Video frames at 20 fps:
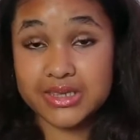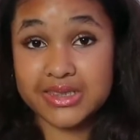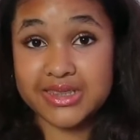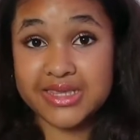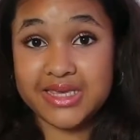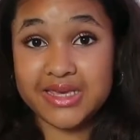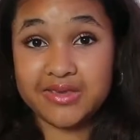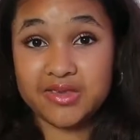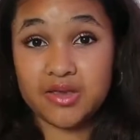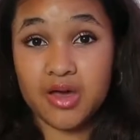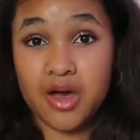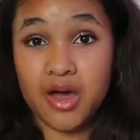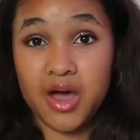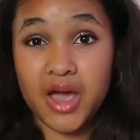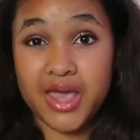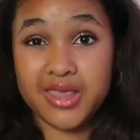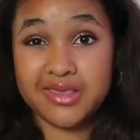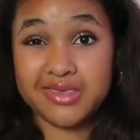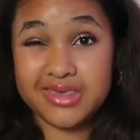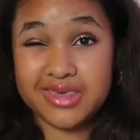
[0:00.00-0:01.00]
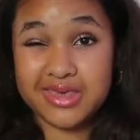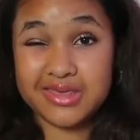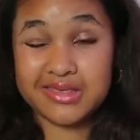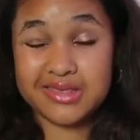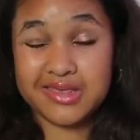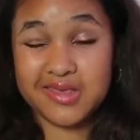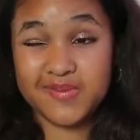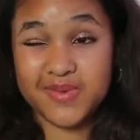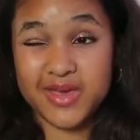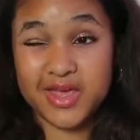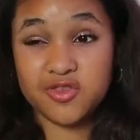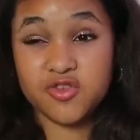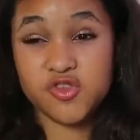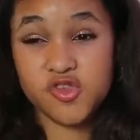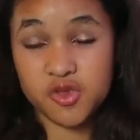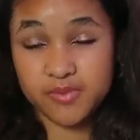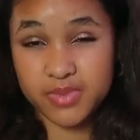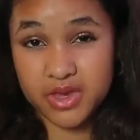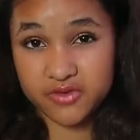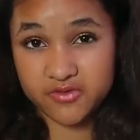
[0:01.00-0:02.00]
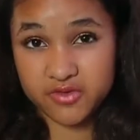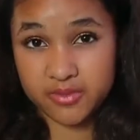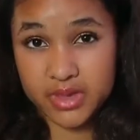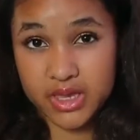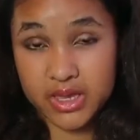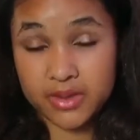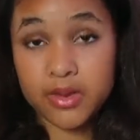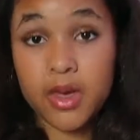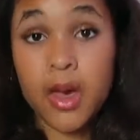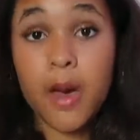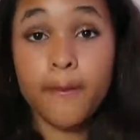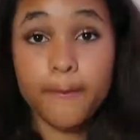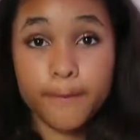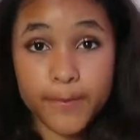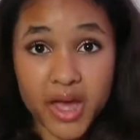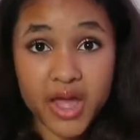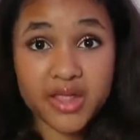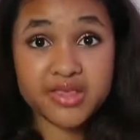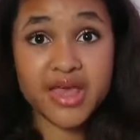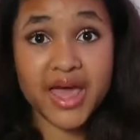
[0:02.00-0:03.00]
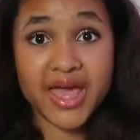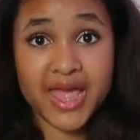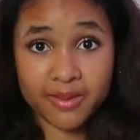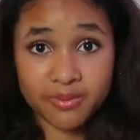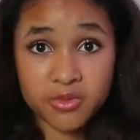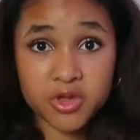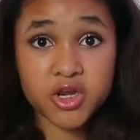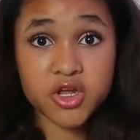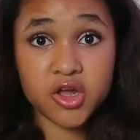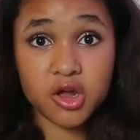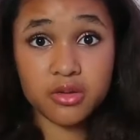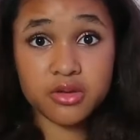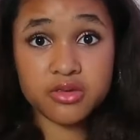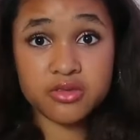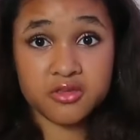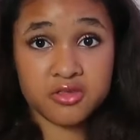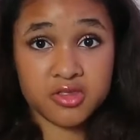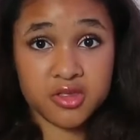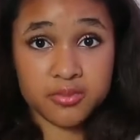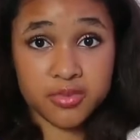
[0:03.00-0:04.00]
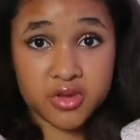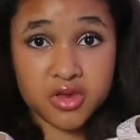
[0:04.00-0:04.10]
these are a teensy bit too big for me. But I am gonna go into them